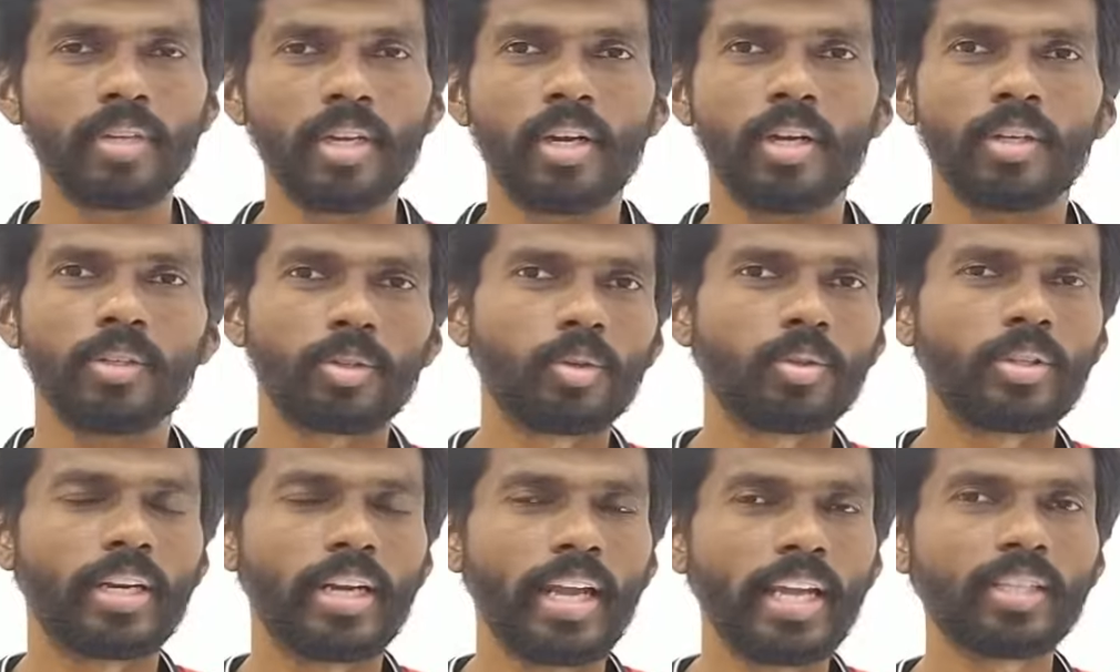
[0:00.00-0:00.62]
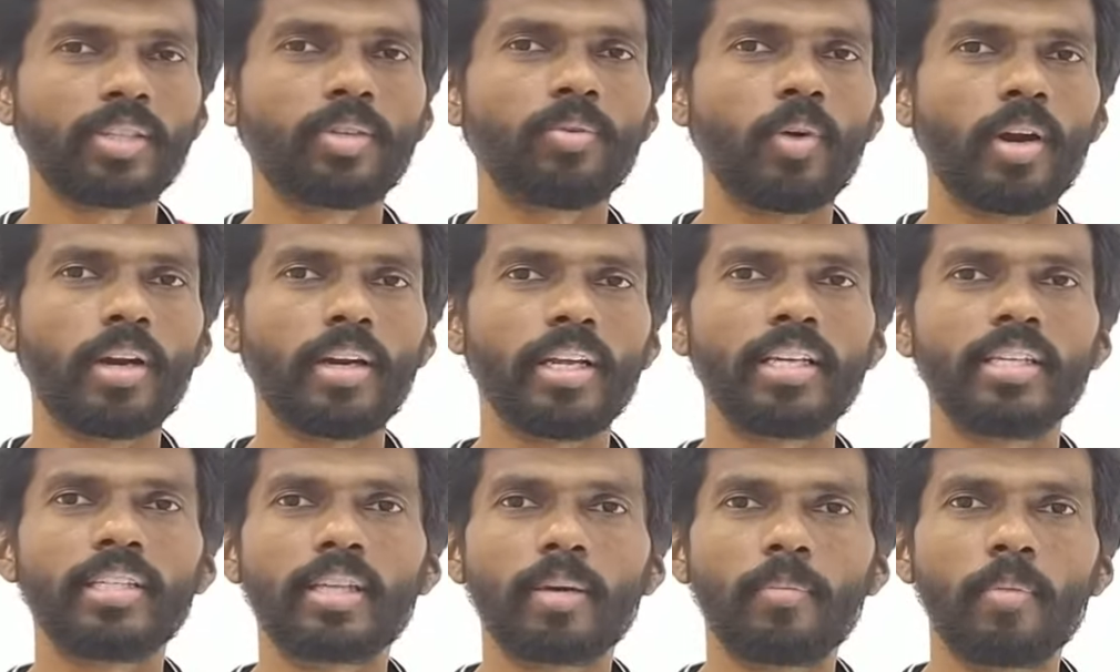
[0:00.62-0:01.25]
So the next one
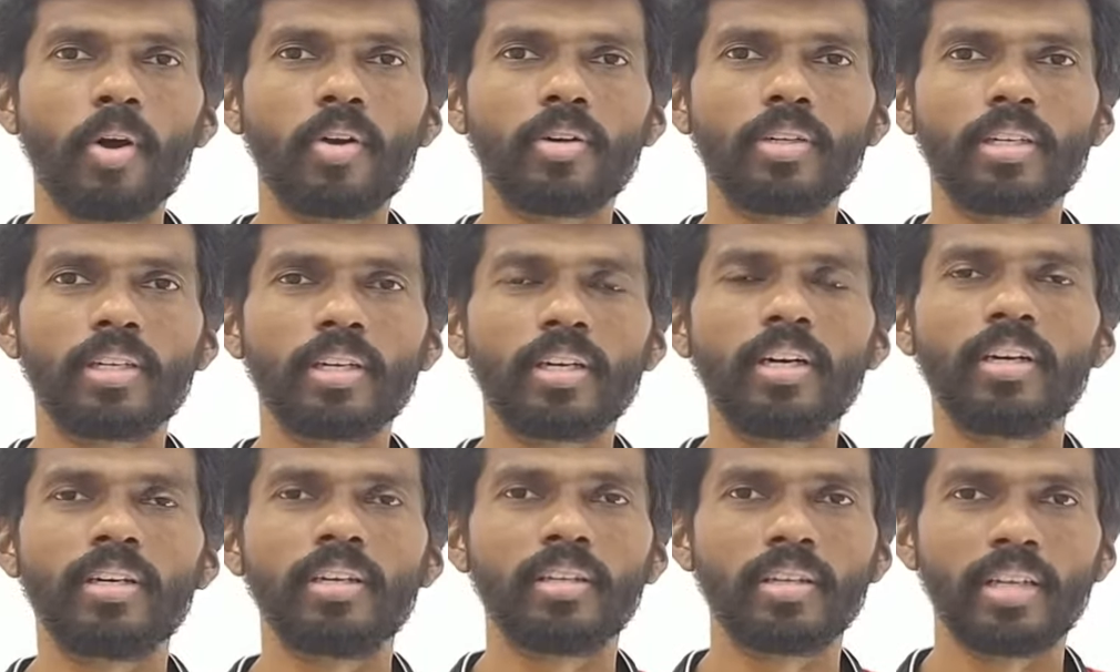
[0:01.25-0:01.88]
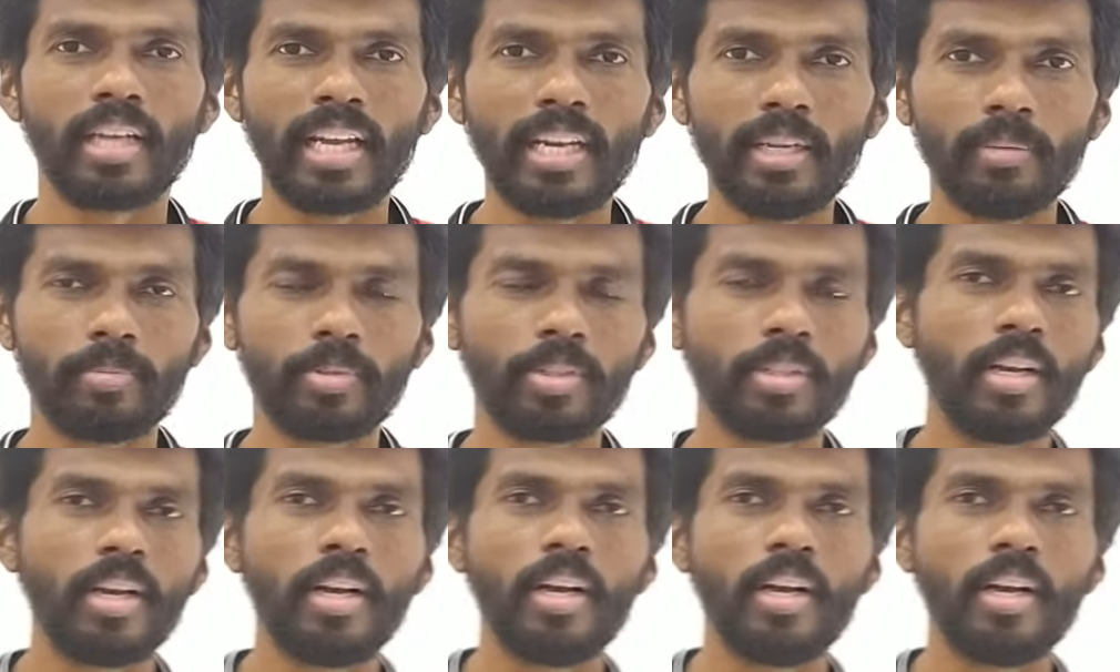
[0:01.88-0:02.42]
is about ellipse.